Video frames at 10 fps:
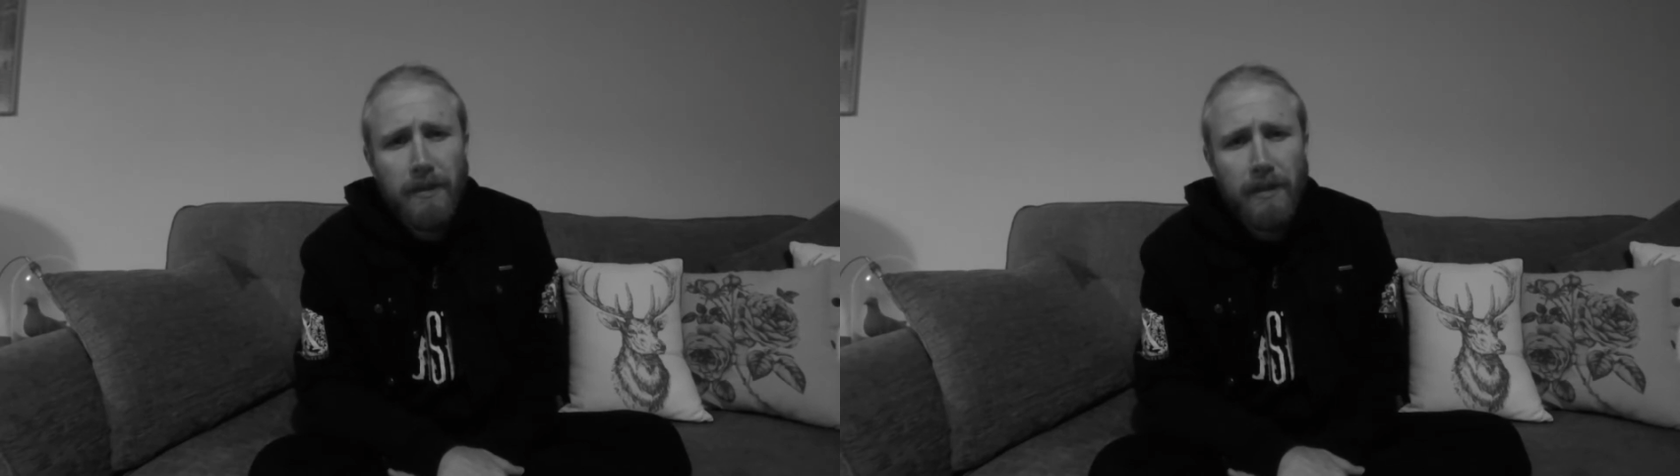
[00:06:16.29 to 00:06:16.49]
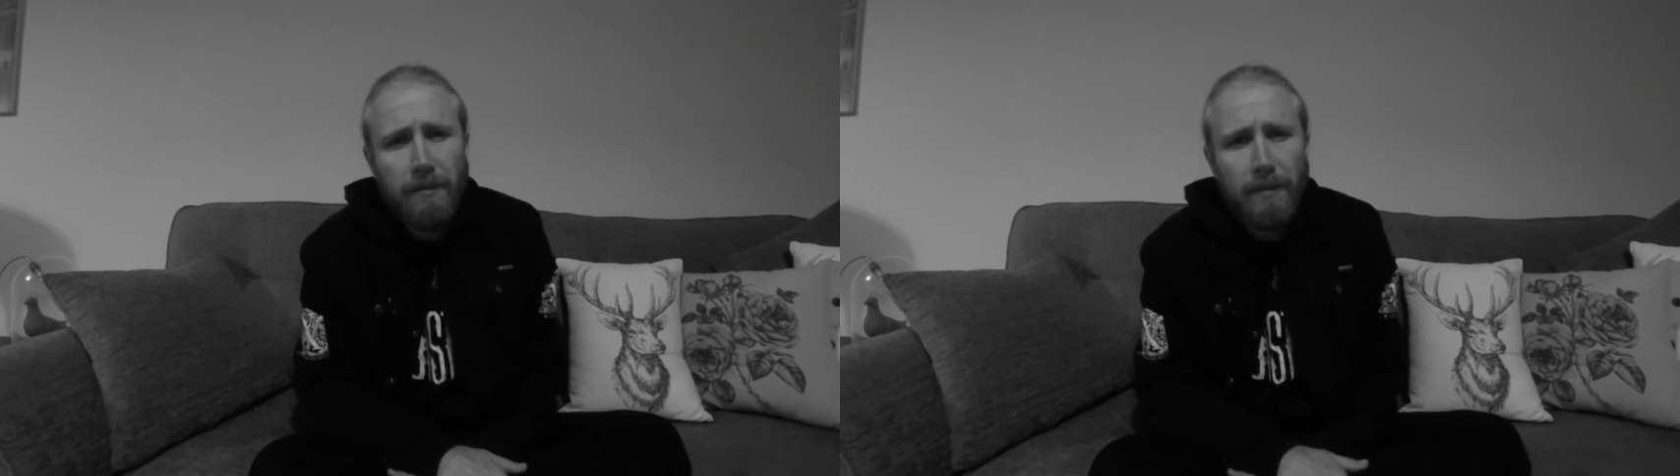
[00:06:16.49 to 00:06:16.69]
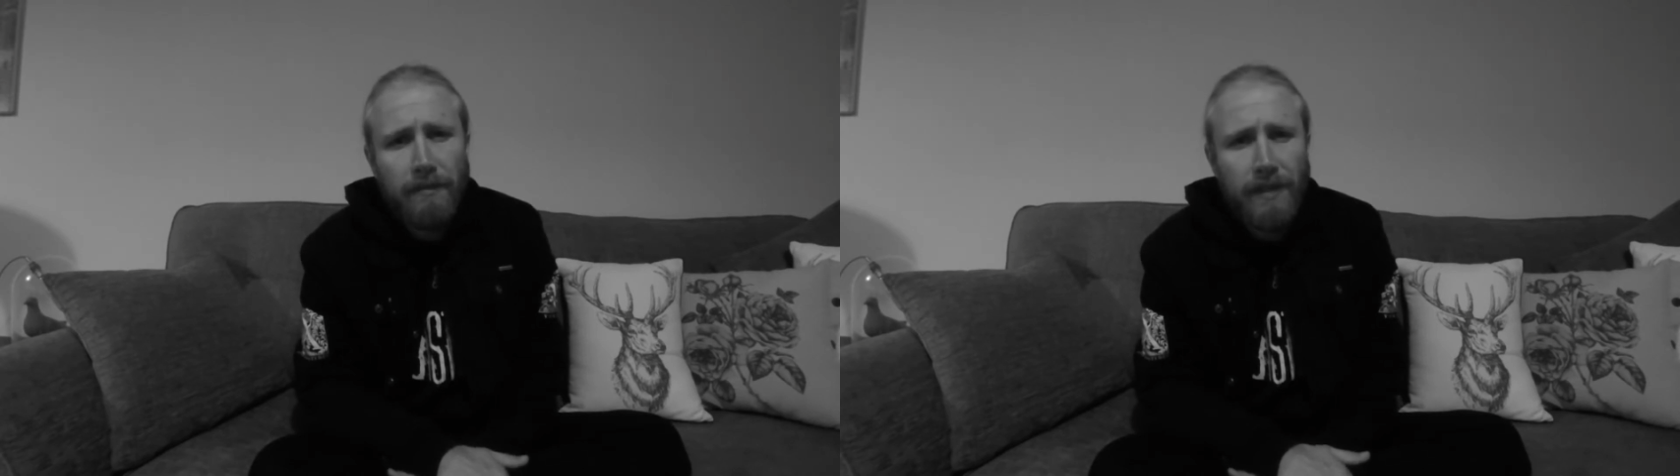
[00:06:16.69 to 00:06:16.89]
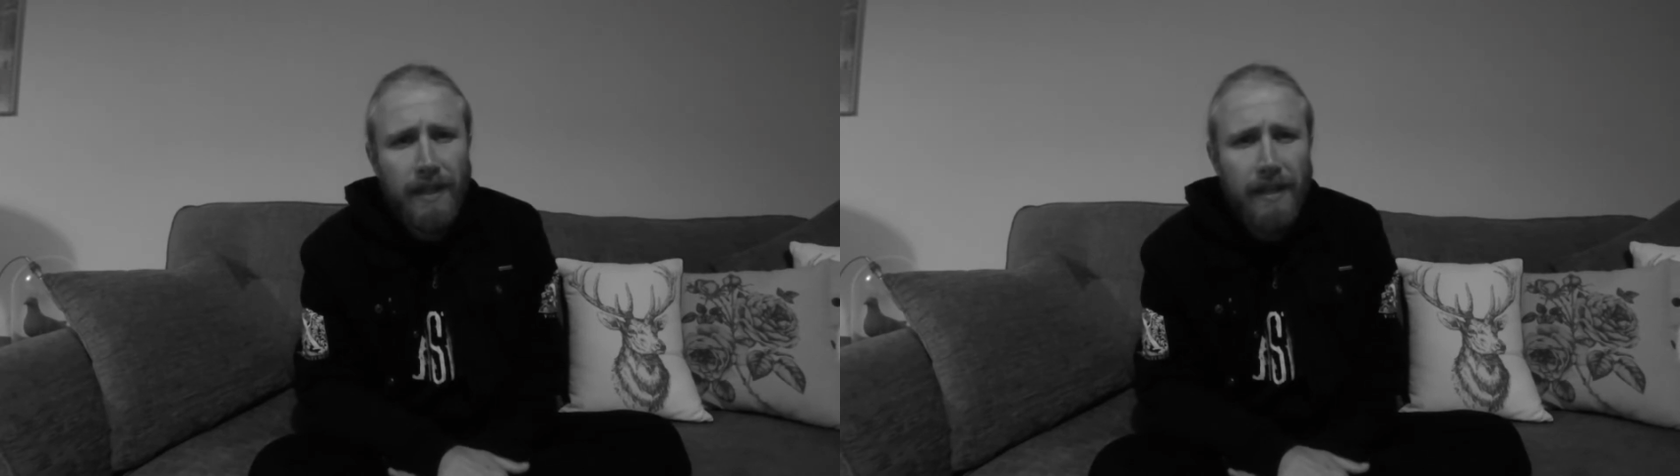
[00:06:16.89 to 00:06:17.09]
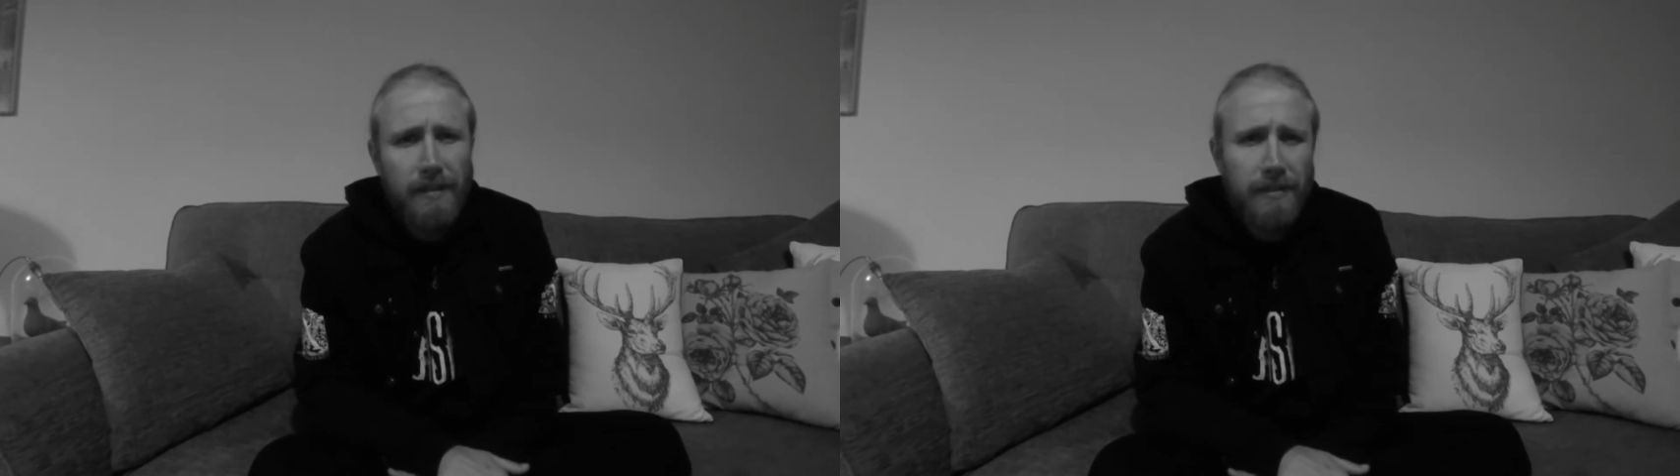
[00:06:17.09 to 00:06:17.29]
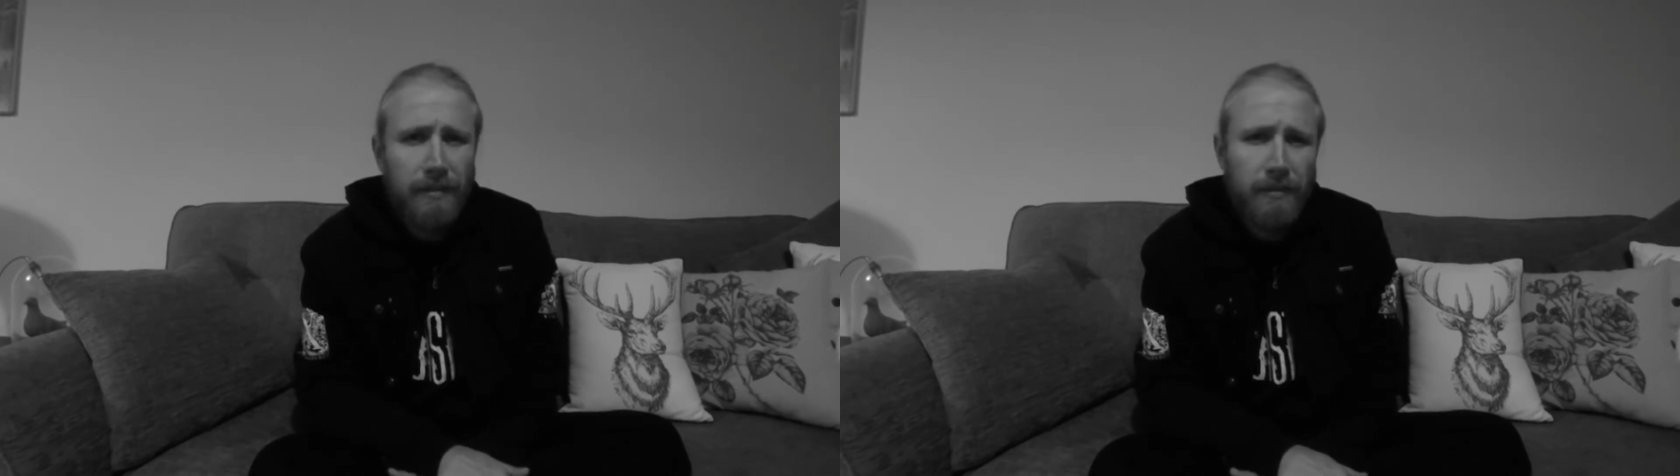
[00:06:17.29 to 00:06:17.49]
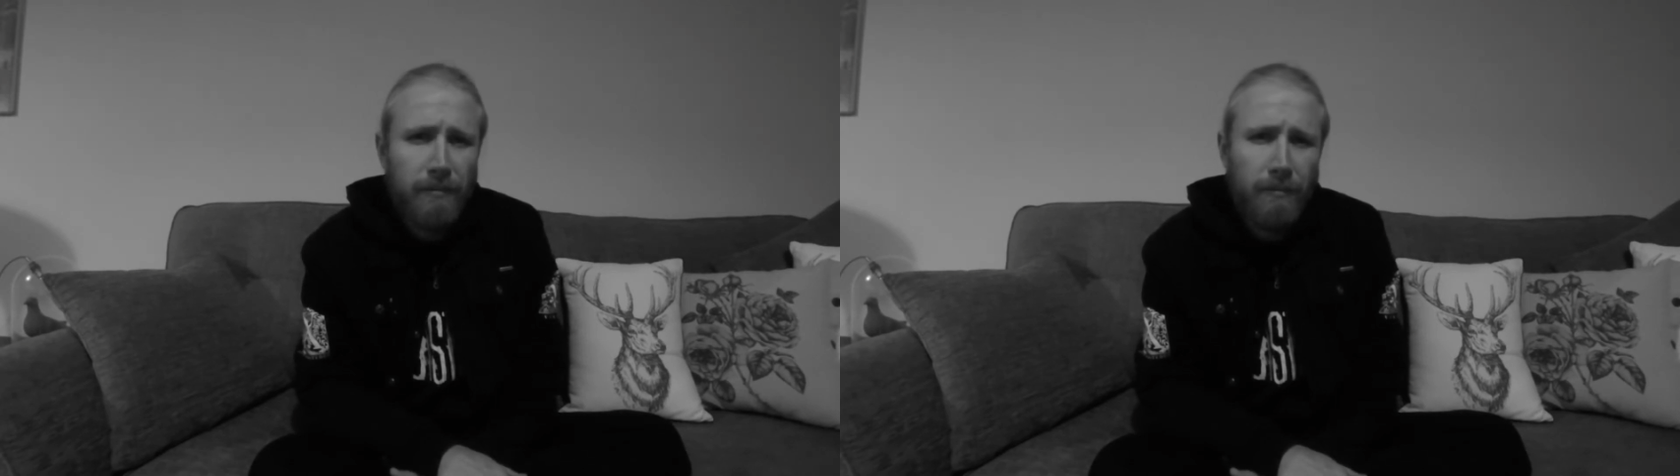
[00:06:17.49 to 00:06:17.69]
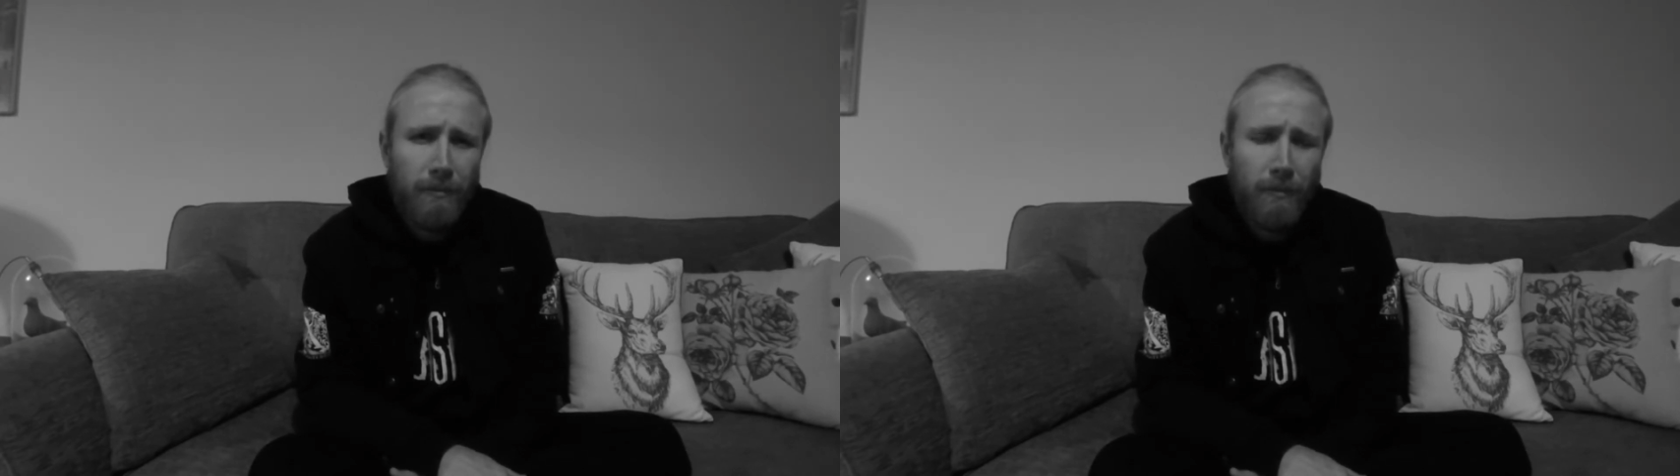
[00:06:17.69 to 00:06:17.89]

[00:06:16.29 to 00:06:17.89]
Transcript: a couple of occasional